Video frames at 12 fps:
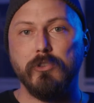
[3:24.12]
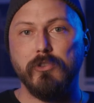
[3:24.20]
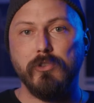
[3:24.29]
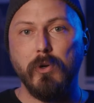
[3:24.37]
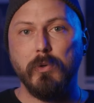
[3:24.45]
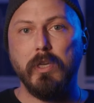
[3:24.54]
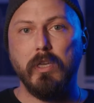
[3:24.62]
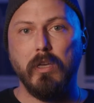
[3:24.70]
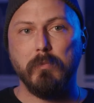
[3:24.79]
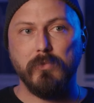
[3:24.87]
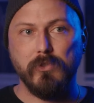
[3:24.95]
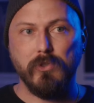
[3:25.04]
just soaking
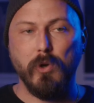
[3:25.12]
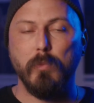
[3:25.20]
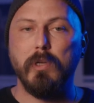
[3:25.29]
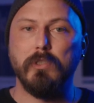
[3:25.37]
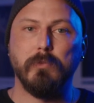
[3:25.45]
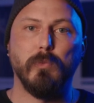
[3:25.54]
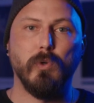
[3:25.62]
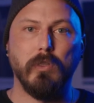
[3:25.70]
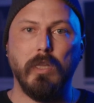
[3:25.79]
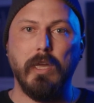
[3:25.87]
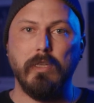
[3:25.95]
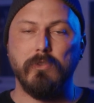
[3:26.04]
up so much more
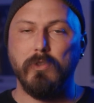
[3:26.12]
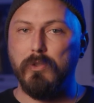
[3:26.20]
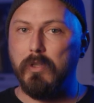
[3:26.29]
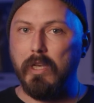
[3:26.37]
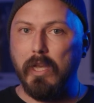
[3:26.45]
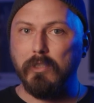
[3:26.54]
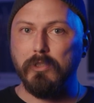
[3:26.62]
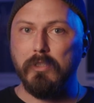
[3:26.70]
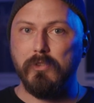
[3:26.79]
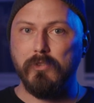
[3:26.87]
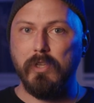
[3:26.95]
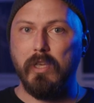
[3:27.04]
light, so you can
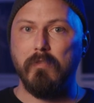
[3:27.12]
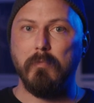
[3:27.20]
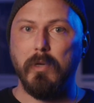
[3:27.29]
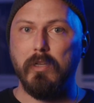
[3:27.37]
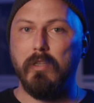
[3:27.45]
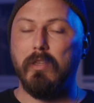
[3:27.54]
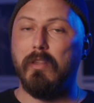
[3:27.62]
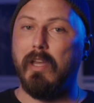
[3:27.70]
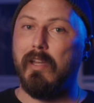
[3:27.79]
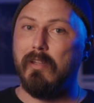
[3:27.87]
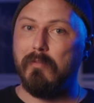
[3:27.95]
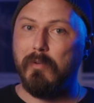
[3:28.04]
actually save money, and
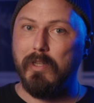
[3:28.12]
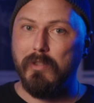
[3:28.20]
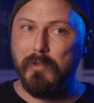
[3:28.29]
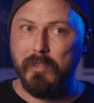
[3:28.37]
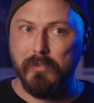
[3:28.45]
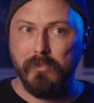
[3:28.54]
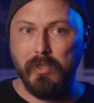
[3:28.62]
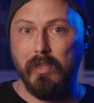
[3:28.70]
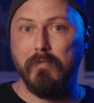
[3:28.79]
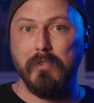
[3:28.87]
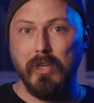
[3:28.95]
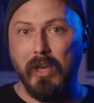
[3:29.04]
that way you can
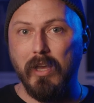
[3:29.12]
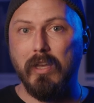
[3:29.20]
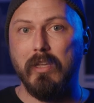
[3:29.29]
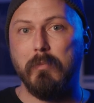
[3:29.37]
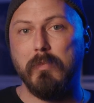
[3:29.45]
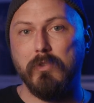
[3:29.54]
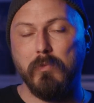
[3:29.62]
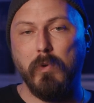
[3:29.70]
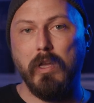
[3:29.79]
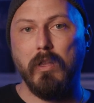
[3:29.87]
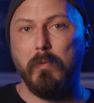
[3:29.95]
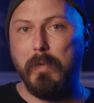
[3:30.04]
save time as
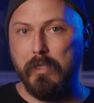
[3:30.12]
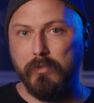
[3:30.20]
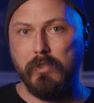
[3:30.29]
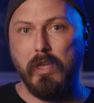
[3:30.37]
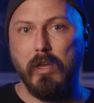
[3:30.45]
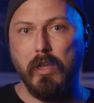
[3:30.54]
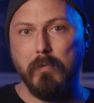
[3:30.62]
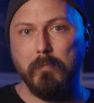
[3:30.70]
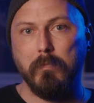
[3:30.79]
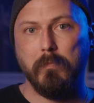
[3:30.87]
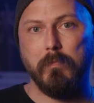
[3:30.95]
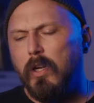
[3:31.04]
well by setup.